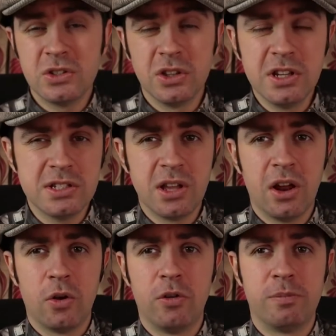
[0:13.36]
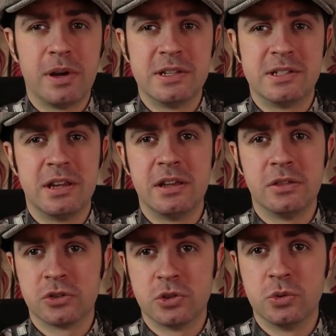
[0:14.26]
So let's start off by
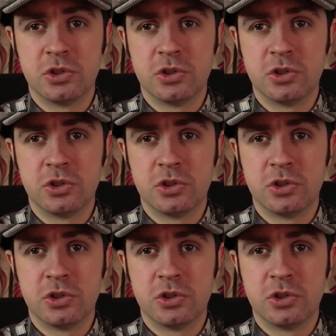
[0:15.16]
saying there's no